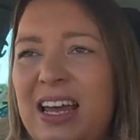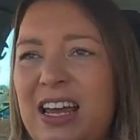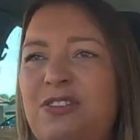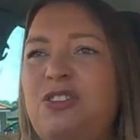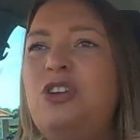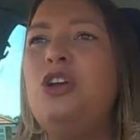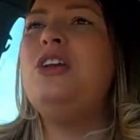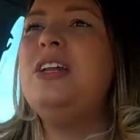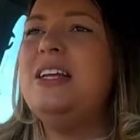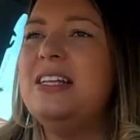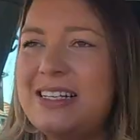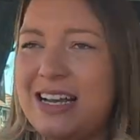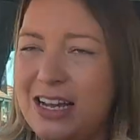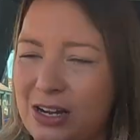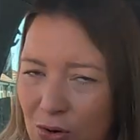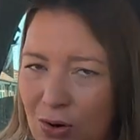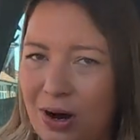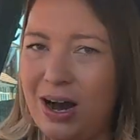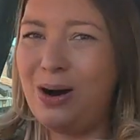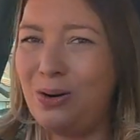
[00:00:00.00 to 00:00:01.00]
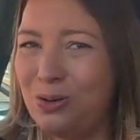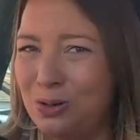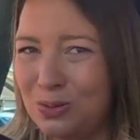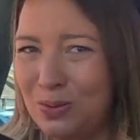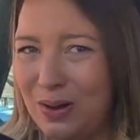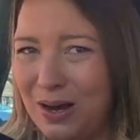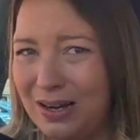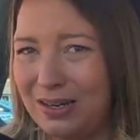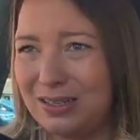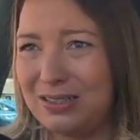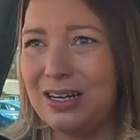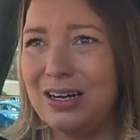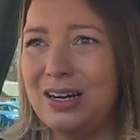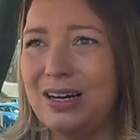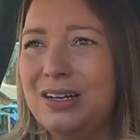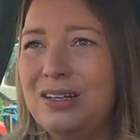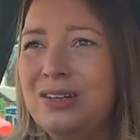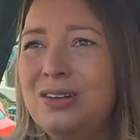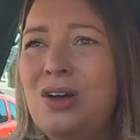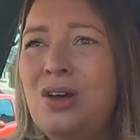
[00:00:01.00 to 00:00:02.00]
If you need to get your housework
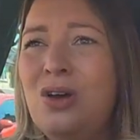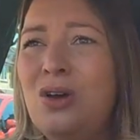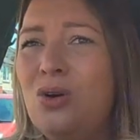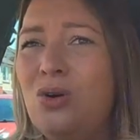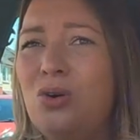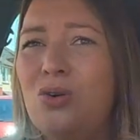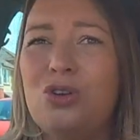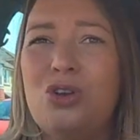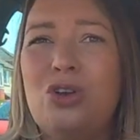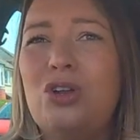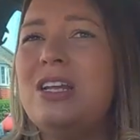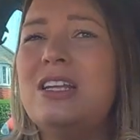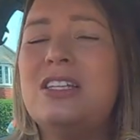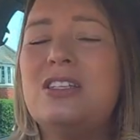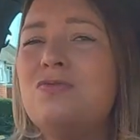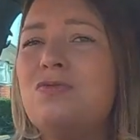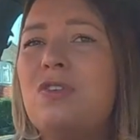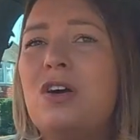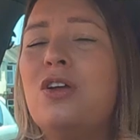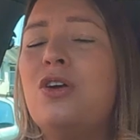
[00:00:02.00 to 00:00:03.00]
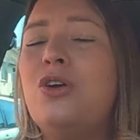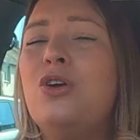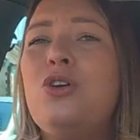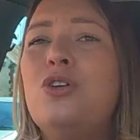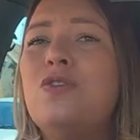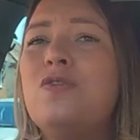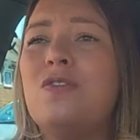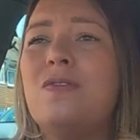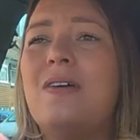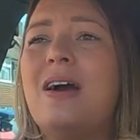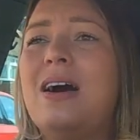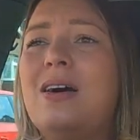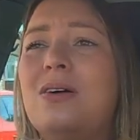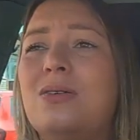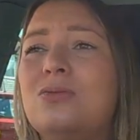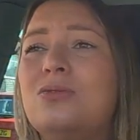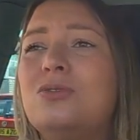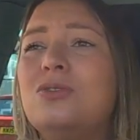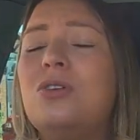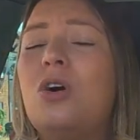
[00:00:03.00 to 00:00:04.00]
done, or you need to run a Hoover
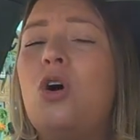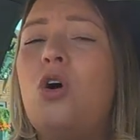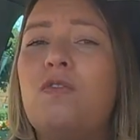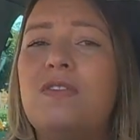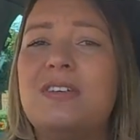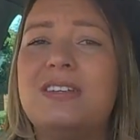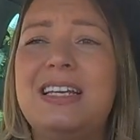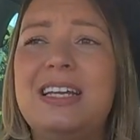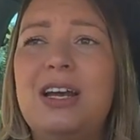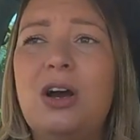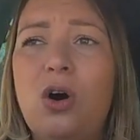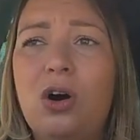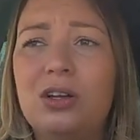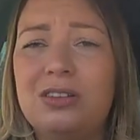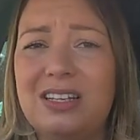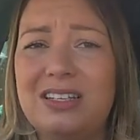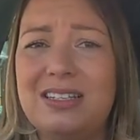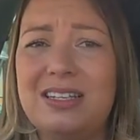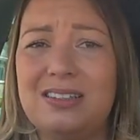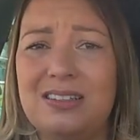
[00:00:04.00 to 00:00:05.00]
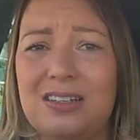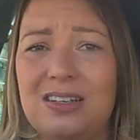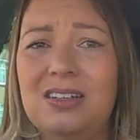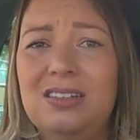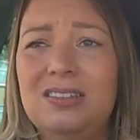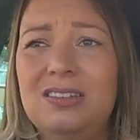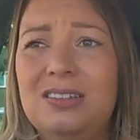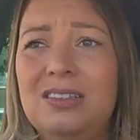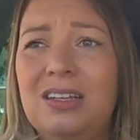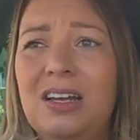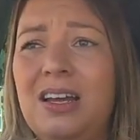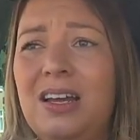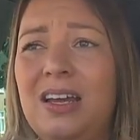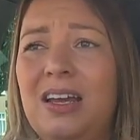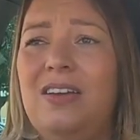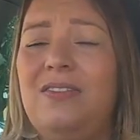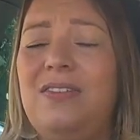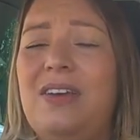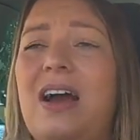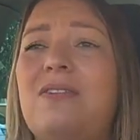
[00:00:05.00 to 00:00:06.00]
round, obviously hide the scissors
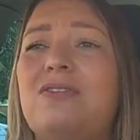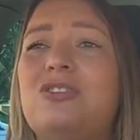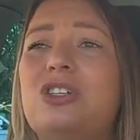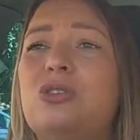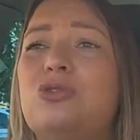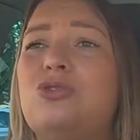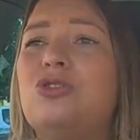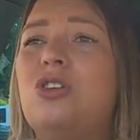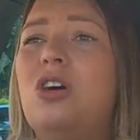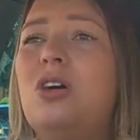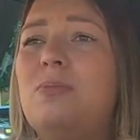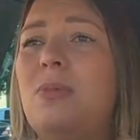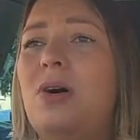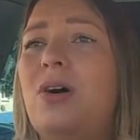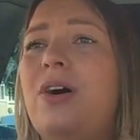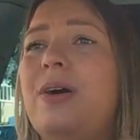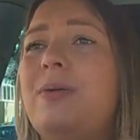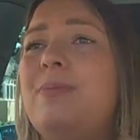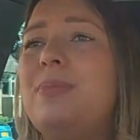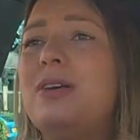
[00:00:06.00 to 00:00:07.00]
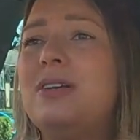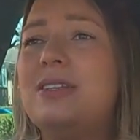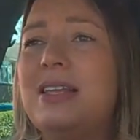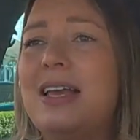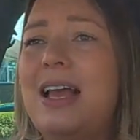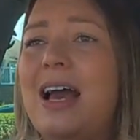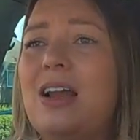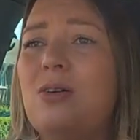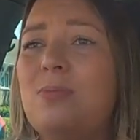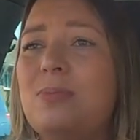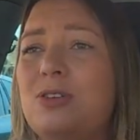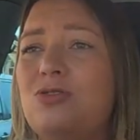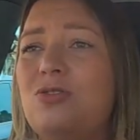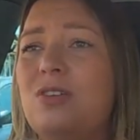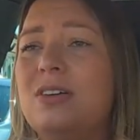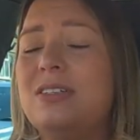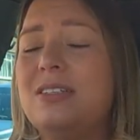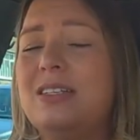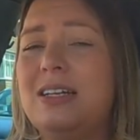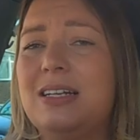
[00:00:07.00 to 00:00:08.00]
if you have children like mine, because they cannot be
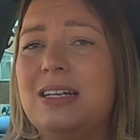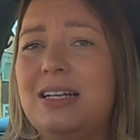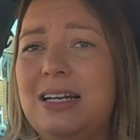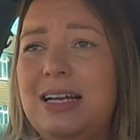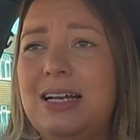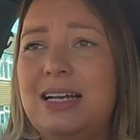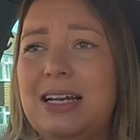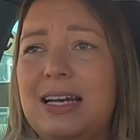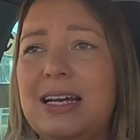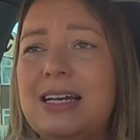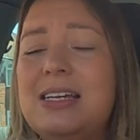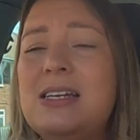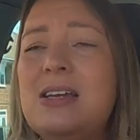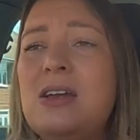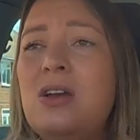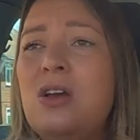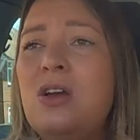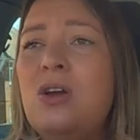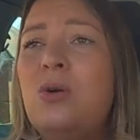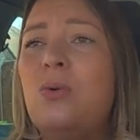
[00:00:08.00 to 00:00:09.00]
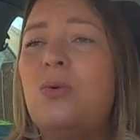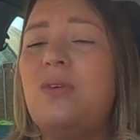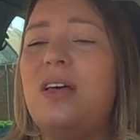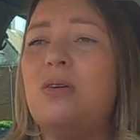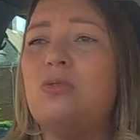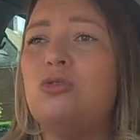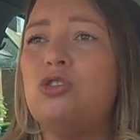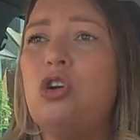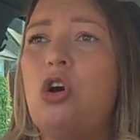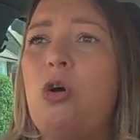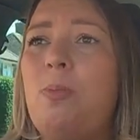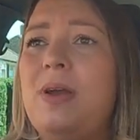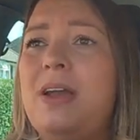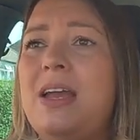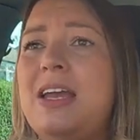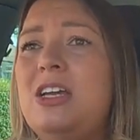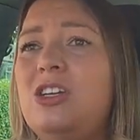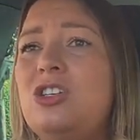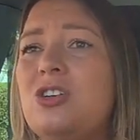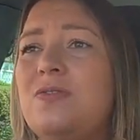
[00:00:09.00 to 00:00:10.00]
trusted, clearly, without
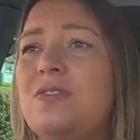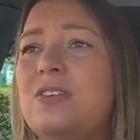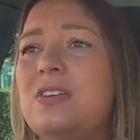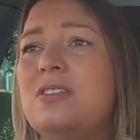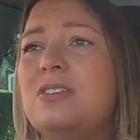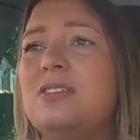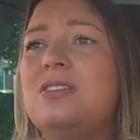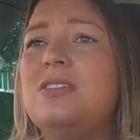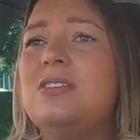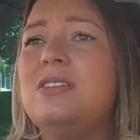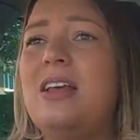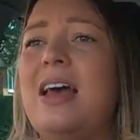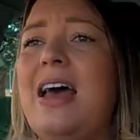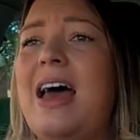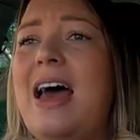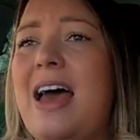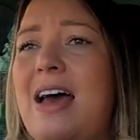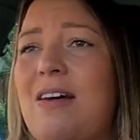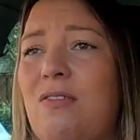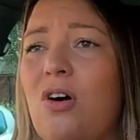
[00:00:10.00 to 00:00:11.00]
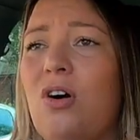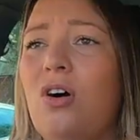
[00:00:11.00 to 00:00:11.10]
chopping each other's hair